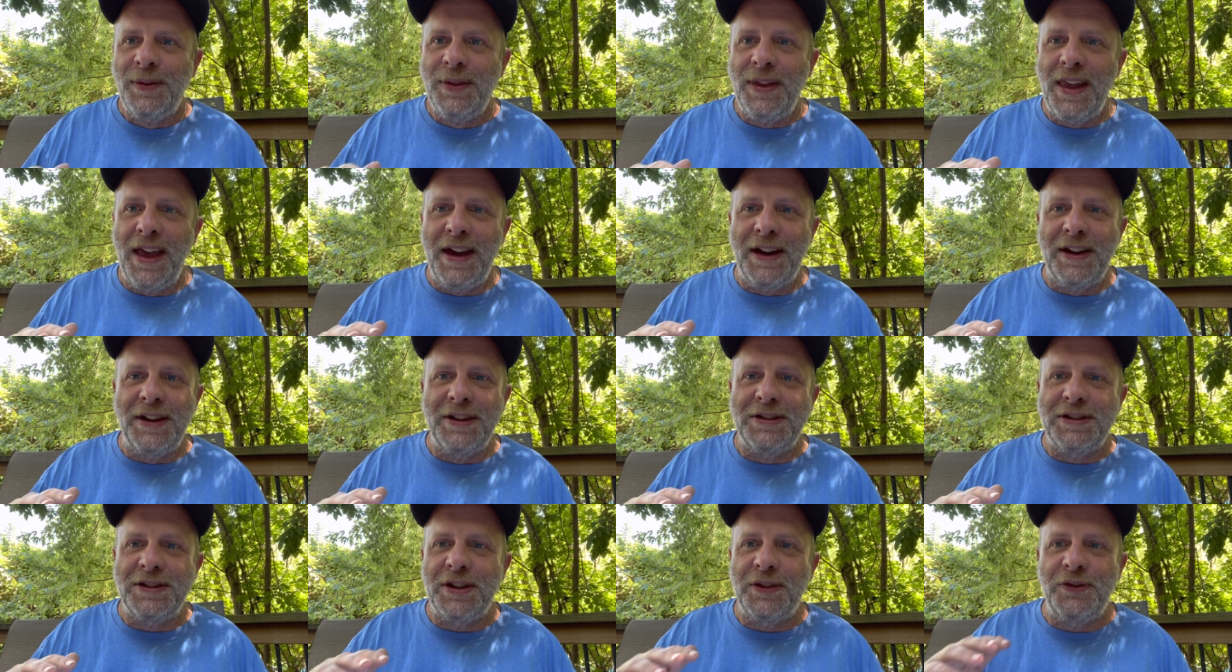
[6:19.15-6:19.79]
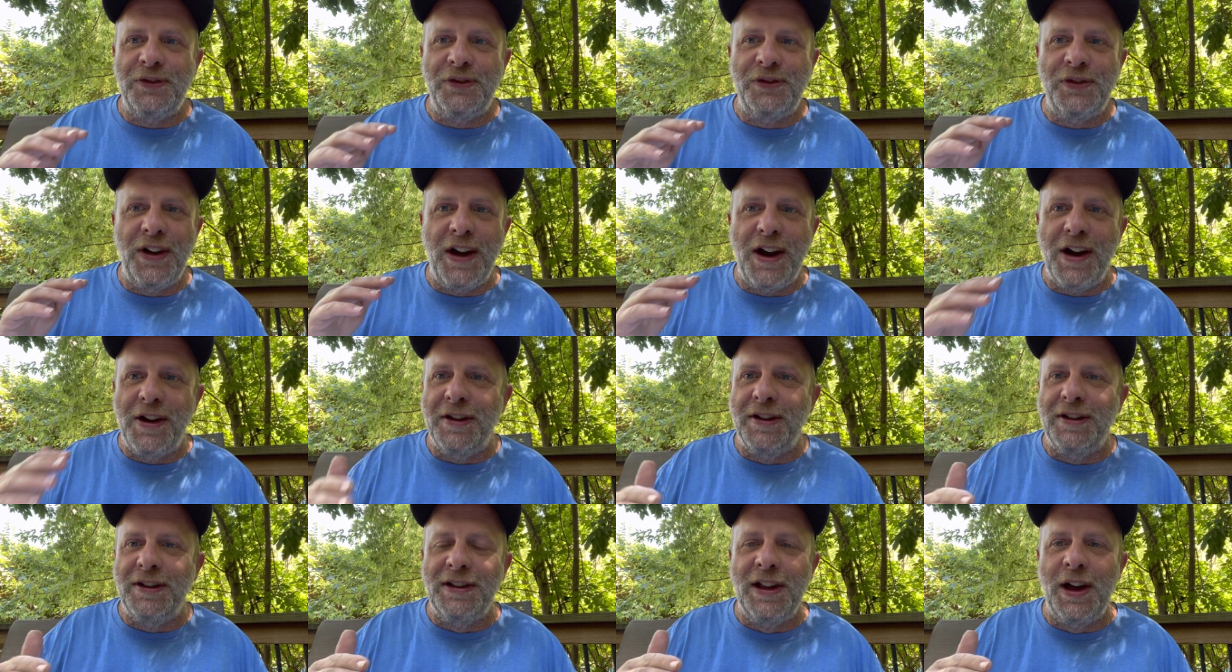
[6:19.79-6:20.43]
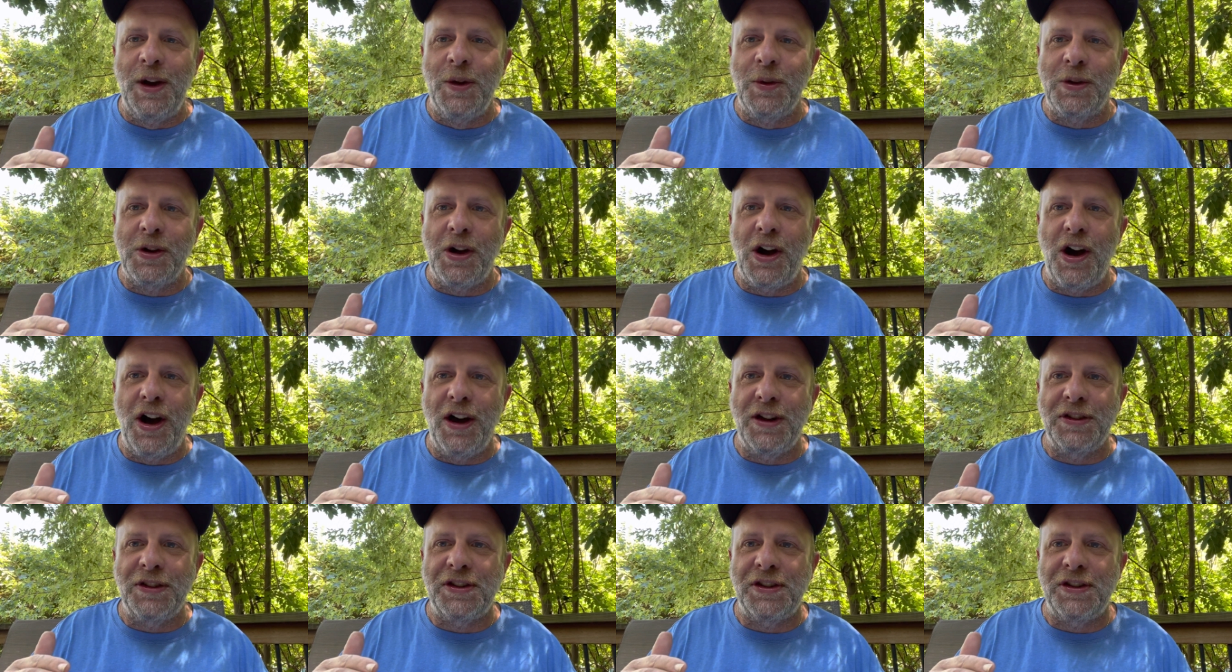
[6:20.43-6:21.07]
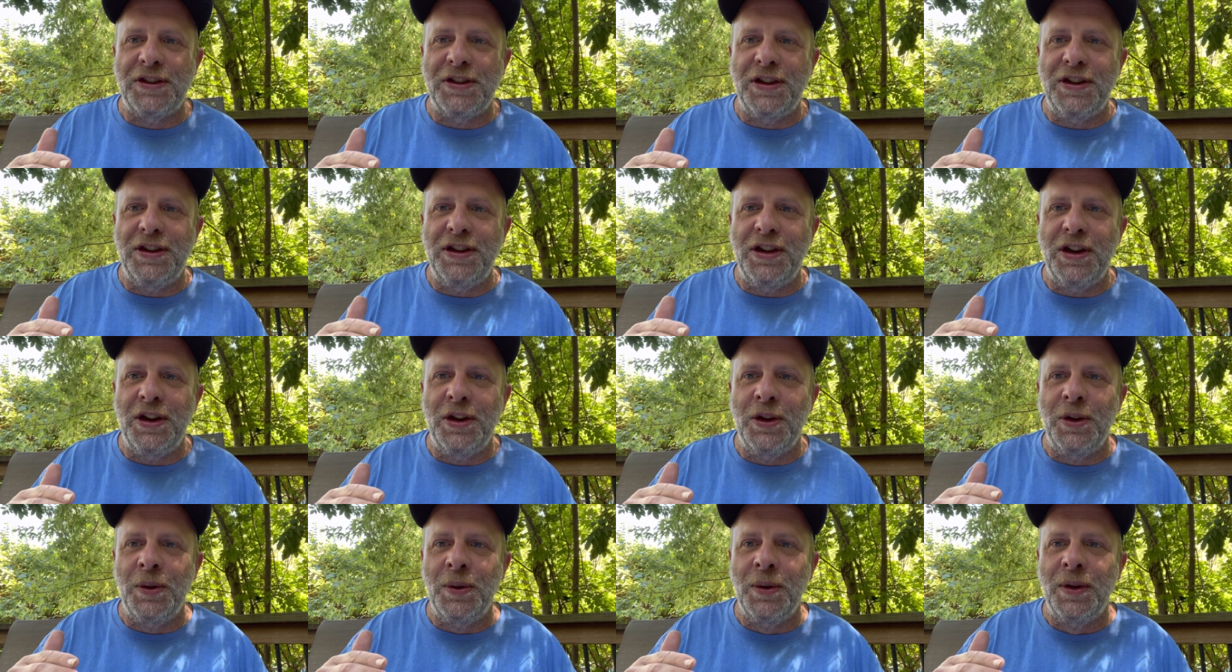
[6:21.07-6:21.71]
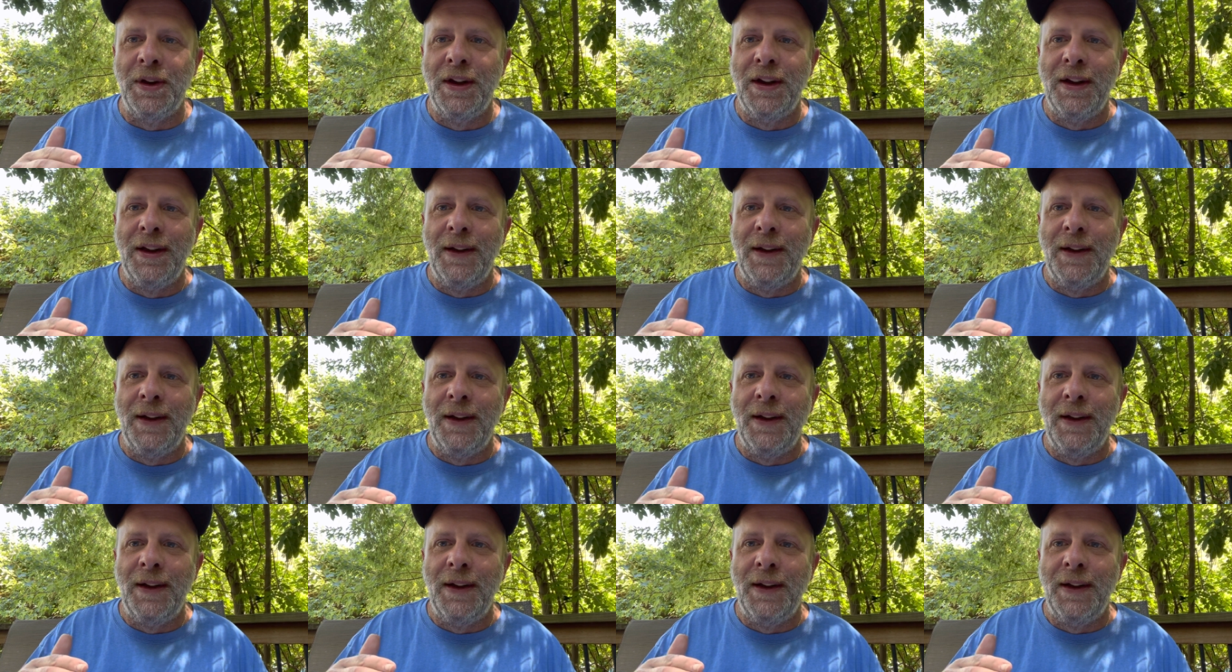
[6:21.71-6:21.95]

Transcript: And it's a very low cost to you